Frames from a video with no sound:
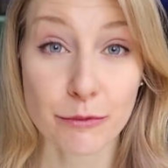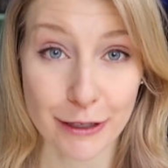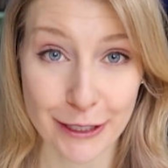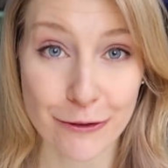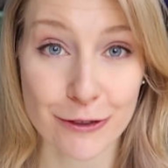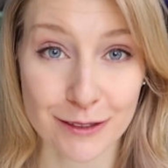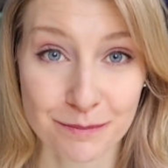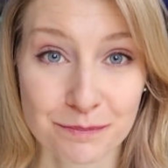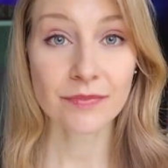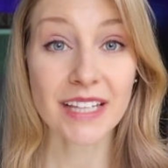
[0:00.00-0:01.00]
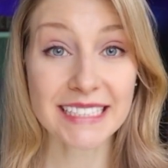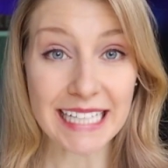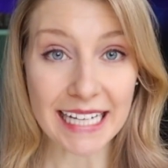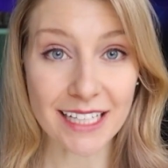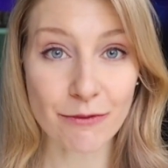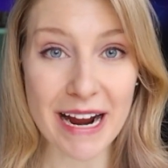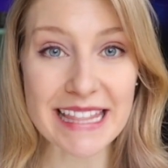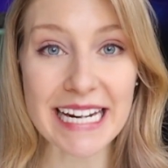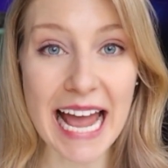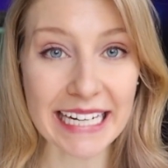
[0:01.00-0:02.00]
Pretty cool. The second way
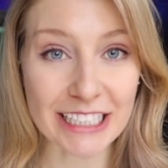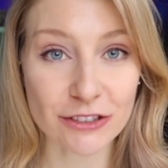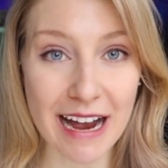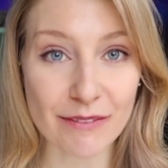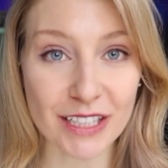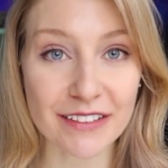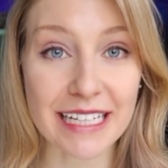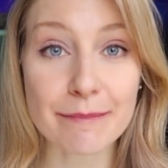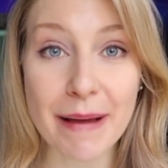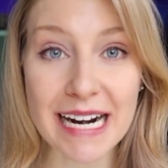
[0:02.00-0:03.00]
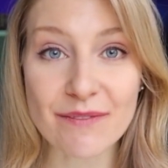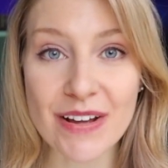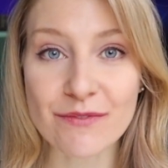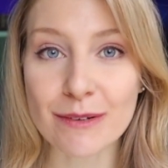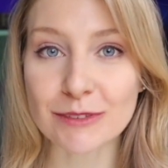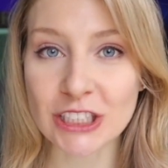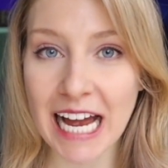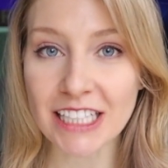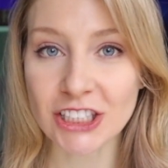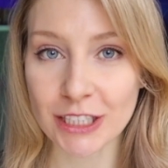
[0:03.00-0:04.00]
that any traveler can benefit from
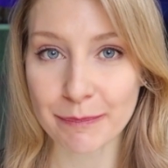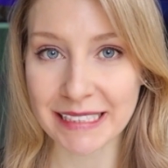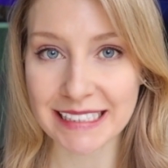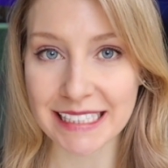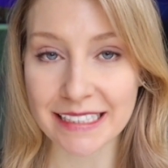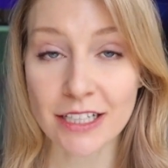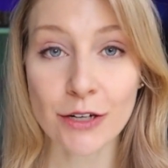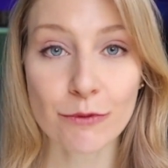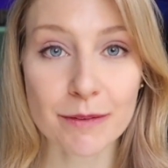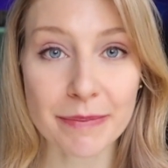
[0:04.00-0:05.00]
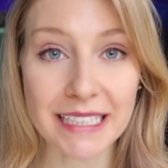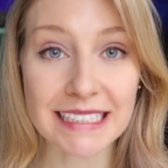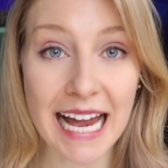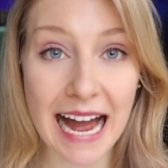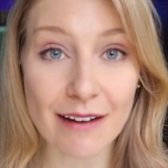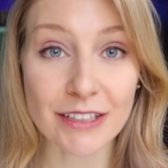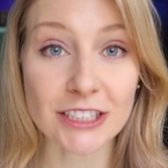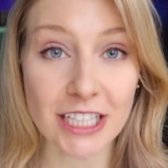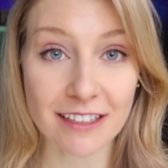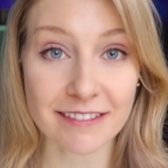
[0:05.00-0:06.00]
ChatGPT would be to have it
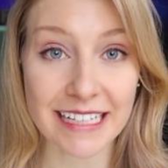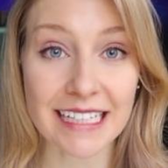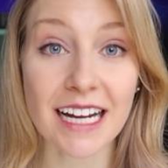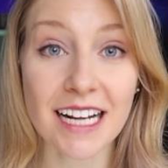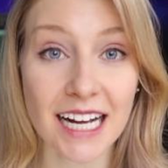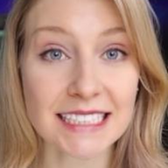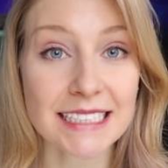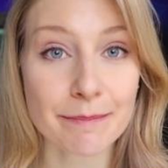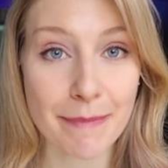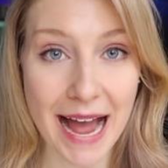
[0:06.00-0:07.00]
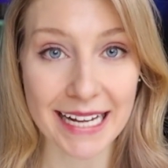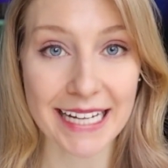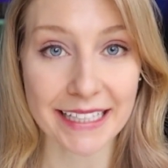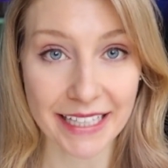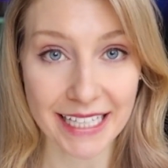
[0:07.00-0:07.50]
generate a custom packing